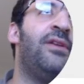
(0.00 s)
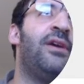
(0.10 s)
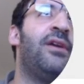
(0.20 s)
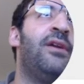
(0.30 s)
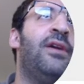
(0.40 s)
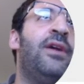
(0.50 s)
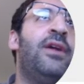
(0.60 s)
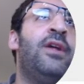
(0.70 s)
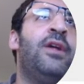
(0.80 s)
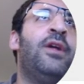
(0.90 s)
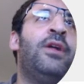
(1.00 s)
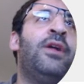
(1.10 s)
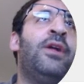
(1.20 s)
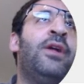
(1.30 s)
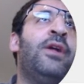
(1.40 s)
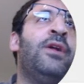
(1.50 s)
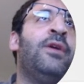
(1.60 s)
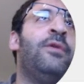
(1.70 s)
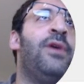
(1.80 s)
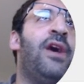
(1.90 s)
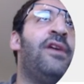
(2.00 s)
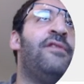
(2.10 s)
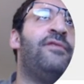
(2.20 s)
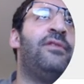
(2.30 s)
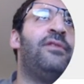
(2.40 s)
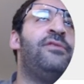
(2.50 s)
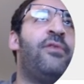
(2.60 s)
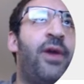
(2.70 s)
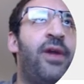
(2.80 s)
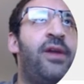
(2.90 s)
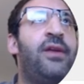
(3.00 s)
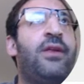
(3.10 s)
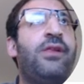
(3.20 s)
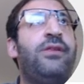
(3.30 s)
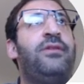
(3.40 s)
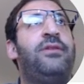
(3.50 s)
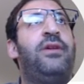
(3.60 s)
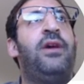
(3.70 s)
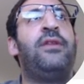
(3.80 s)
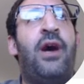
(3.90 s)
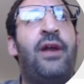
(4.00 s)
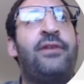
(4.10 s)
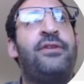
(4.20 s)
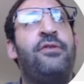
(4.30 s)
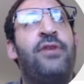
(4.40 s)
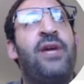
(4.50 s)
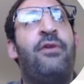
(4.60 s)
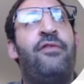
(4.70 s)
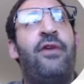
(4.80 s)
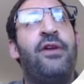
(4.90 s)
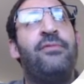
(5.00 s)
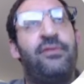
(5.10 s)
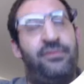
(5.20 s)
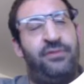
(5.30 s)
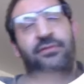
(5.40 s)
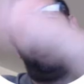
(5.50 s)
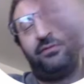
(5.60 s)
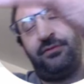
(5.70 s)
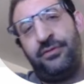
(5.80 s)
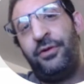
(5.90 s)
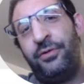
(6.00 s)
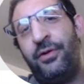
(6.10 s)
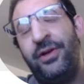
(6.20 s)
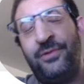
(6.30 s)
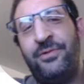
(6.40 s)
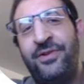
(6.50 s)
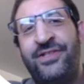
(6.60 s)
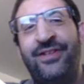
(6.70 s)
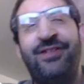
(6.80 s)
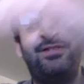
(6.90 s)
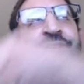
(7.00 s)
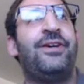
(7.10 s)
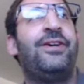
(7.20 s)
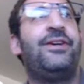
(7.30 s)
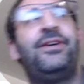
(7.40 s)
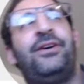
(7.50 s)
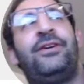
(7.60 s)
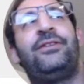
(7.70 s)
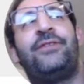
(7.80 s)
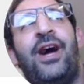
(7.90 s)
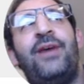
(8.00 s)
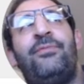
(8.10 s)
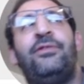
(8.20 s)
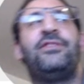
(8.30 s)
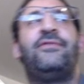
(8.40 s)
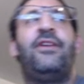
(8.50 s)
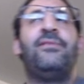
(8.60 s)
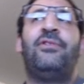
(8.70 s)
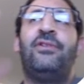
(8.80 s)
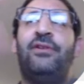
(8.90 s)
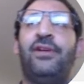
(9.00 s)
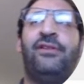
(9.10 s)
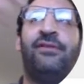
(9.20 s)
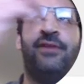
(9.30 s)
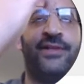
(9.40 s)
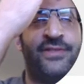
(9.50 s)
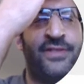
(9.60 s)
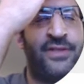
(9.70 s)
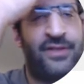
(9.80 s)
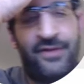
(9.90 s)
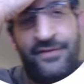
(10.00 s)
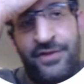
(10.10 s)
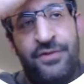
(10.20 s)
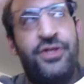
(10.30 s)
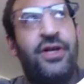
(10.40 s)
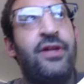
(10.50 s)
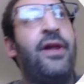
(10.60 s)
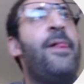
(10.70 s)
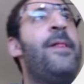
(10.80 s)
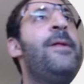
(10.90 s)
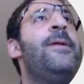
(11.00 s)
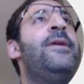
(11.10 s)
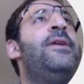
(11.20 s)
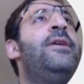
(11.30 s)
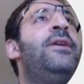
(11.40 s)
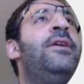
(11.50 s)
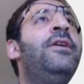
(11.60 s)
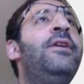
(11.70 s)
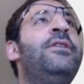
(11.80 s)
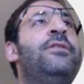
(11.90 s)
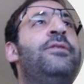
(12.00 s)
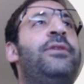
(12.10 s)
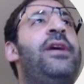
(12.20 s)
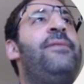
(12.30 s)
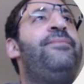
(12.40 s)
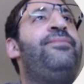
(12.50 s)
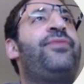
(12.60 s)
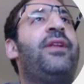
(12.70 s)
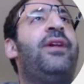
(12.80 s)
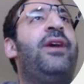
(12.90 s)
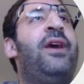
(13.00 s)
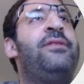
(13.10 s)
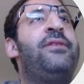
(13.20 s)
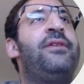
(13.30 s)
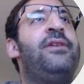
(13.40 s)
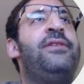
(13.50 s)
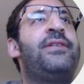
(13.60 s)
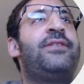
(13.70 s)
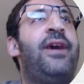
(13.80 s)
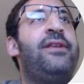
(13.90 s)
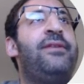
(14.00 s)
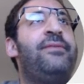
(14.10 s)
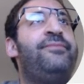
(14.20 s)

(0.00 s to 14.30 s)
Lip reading: here we have an array and args the name of variable. Don't worry, we'll see this type, what is variable, in next video, inshallah. Okay, and in this line